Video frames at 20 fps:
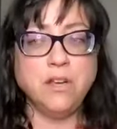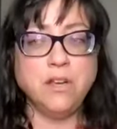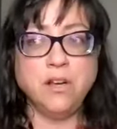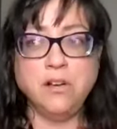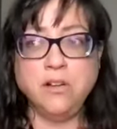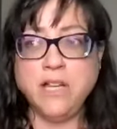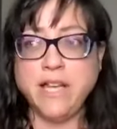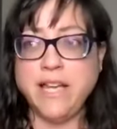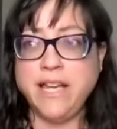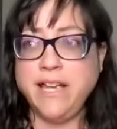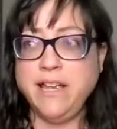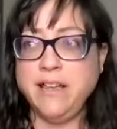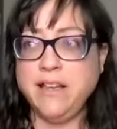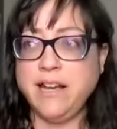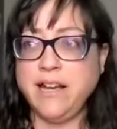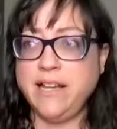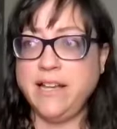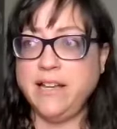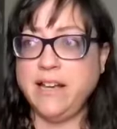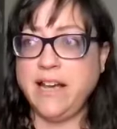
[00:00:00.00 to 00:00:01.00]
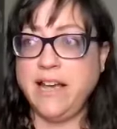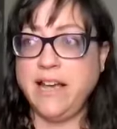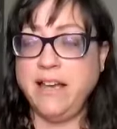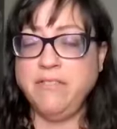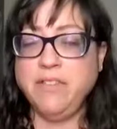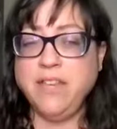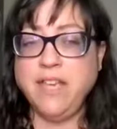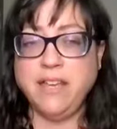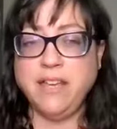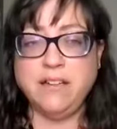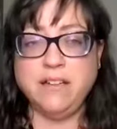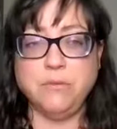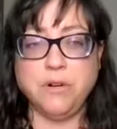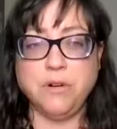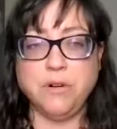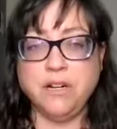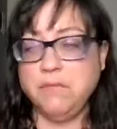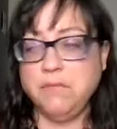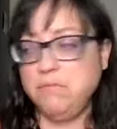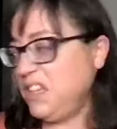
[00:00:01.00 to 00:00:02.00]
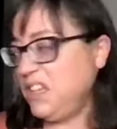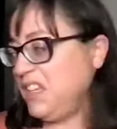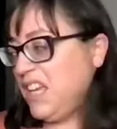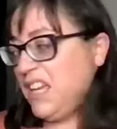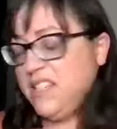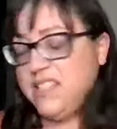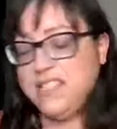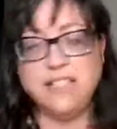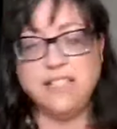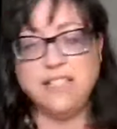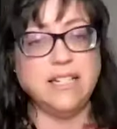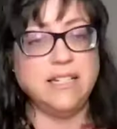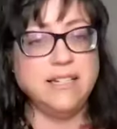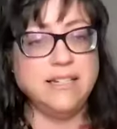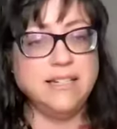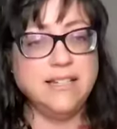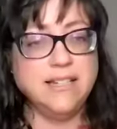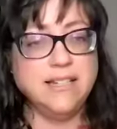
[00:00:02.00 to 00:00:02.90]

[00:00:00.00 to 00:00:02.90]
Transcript: Okay, I have a kettle at work. I'm like, excellent.